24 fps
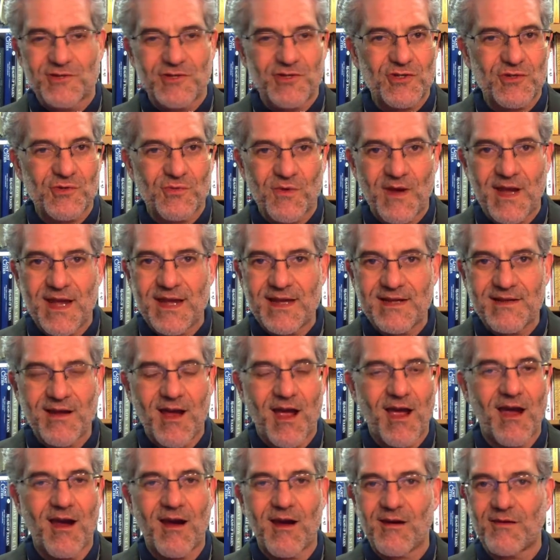train
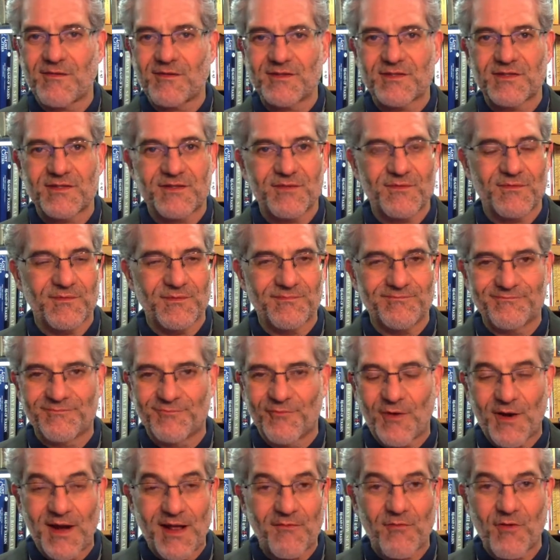cars,
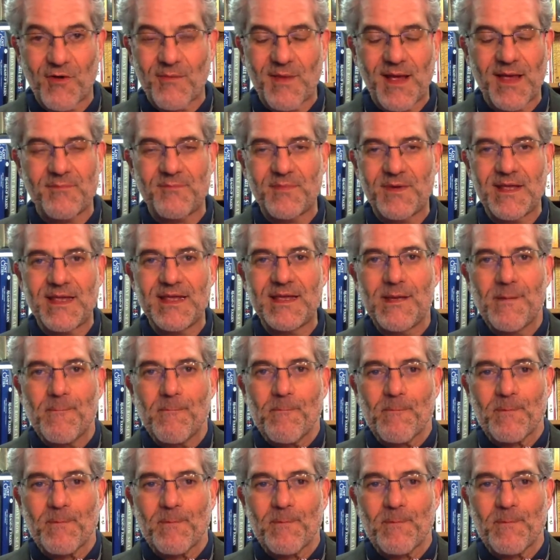whatever it might be,